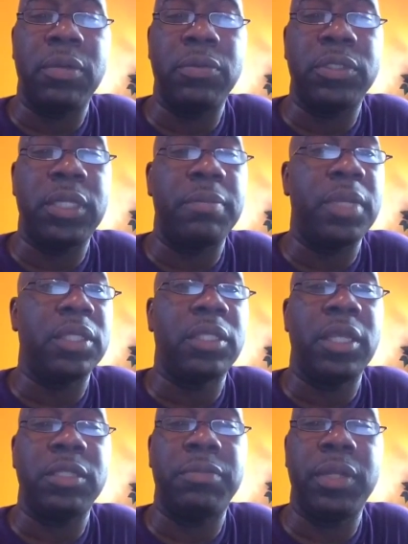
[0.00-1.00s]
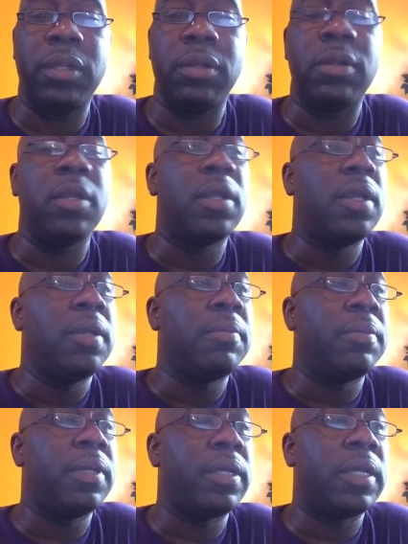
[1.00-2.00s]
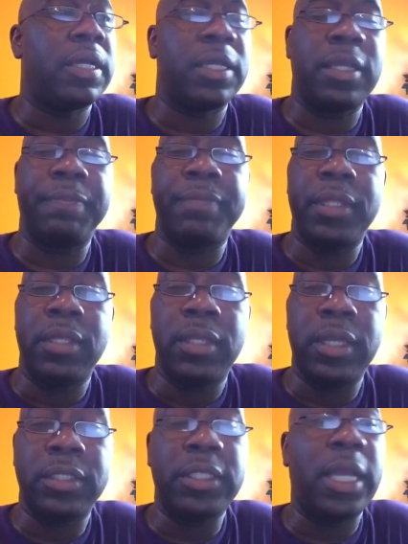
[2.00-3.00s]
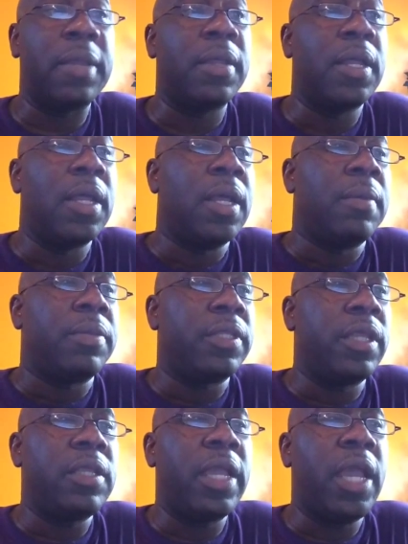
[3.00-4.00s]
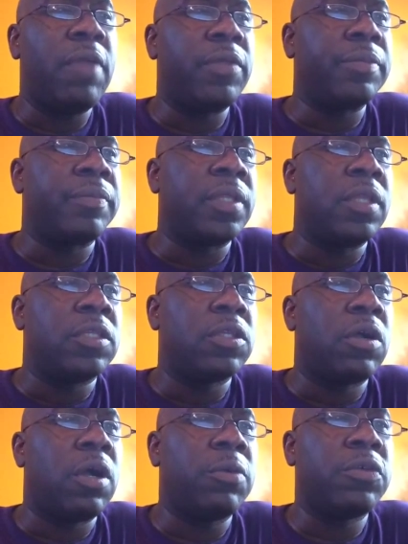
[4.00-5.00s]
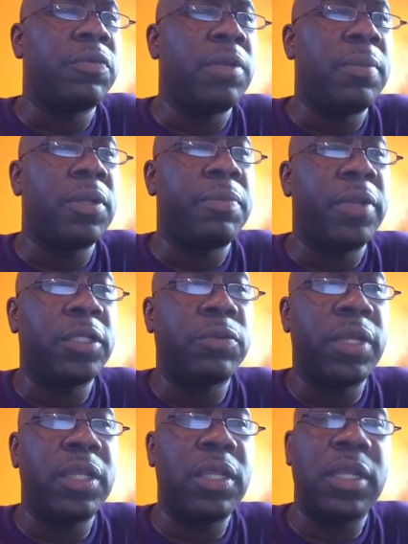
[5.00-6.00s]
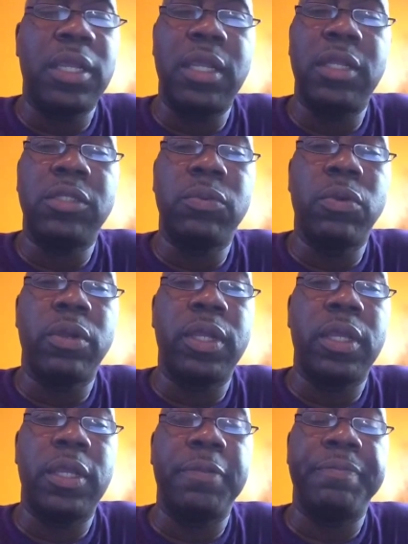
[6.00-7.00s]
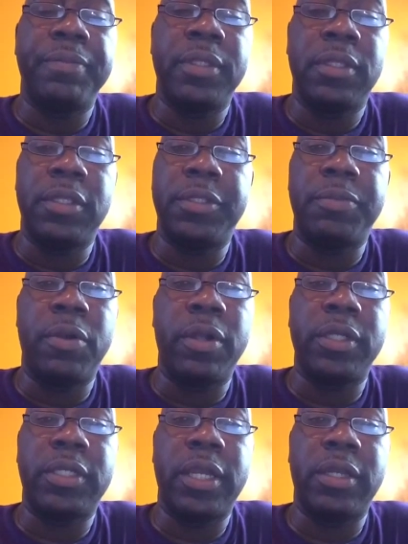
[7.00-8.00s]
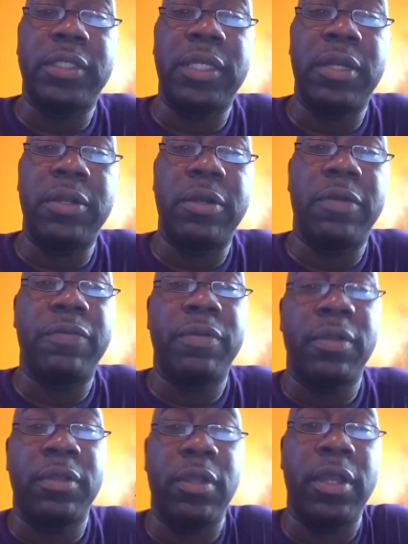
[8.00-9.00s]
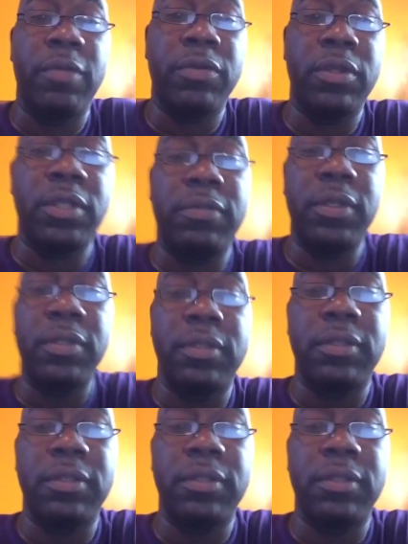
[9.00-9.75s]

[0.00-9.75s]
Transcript: I wish they make things bigger, but I guess not. But there you have it. So always remember the best way to get ahead is to work ahead. This is Marcus Harris signing off. Y'all have a good evening.